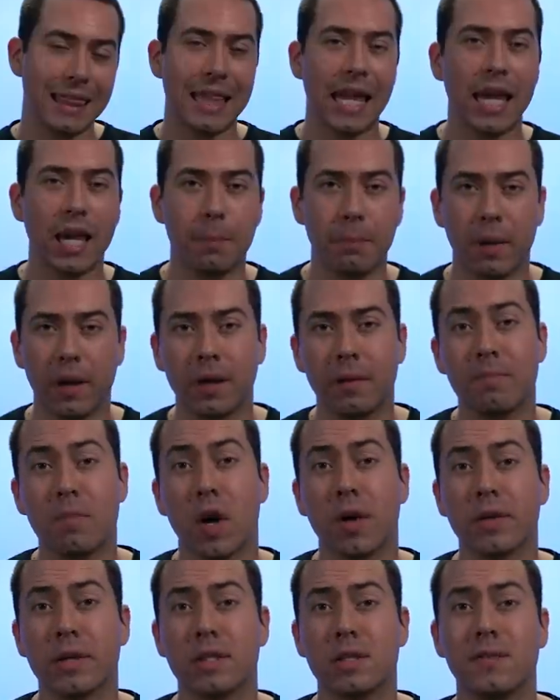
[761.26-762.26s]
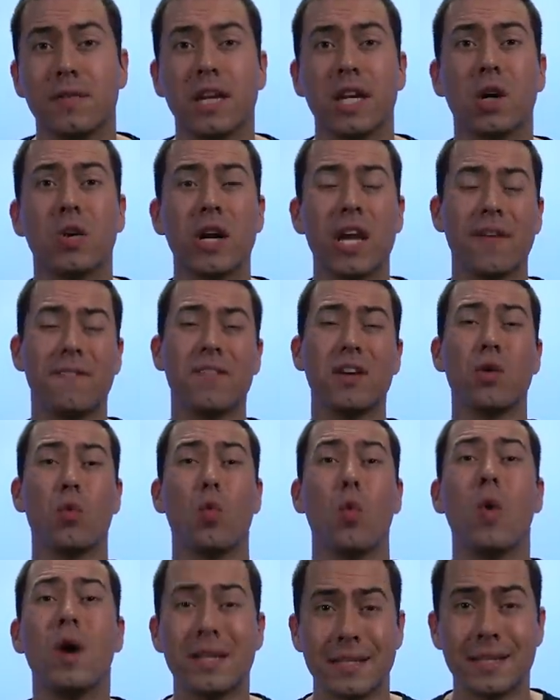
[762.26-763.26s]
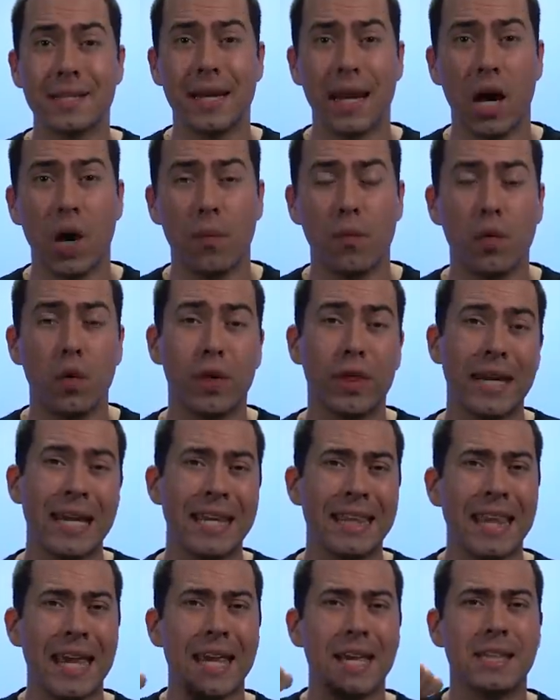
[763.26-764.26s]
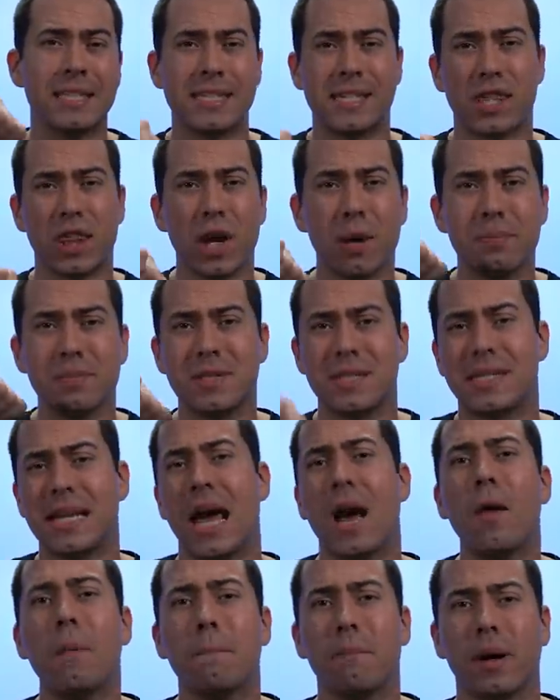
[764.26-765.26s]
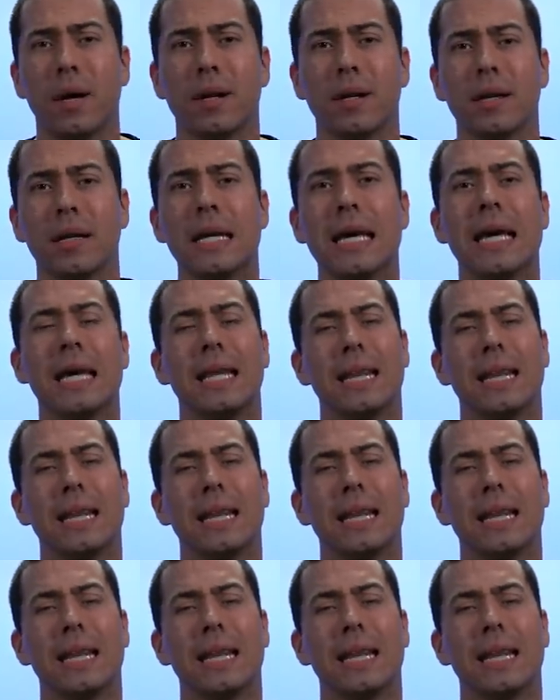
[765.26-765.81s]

like button on this video. If it wasn't helpful, then hit that thumbs down button.